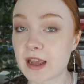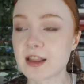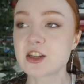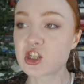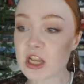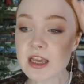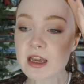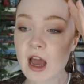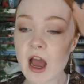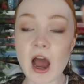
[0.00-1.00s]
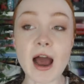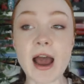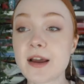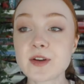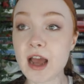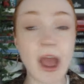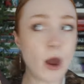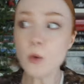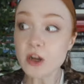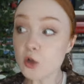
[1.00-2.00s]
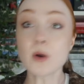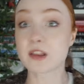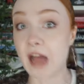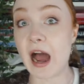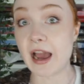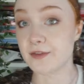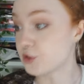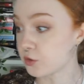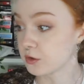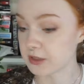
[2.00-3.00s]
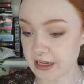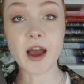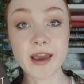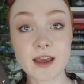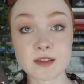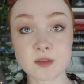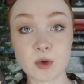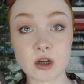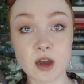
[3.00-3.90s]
Like, she, How are you alive, truly? I hate this book.